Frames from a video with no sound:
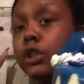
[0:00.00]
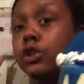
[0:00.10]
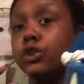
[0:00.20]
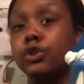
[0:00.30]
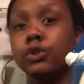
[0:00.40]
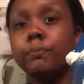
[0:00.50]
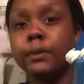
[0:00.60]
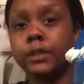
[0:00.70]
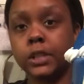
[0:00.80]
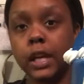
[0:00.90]

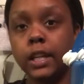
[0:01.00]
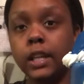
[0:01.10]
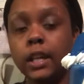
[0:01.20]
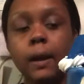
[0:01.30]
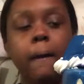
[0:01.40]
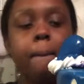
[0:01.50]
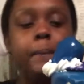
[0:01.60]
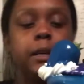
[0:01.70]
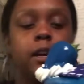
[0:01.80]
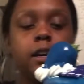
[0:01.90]
super shiny,
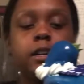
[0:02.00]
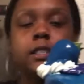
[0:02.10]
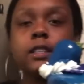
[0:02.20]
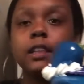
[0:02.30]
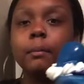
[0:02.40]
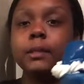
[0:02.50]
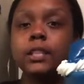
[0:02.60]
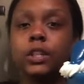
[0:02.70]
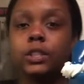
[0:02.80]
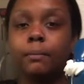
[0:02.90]
because let me
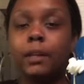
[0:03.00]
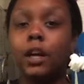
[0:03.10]
tell you something.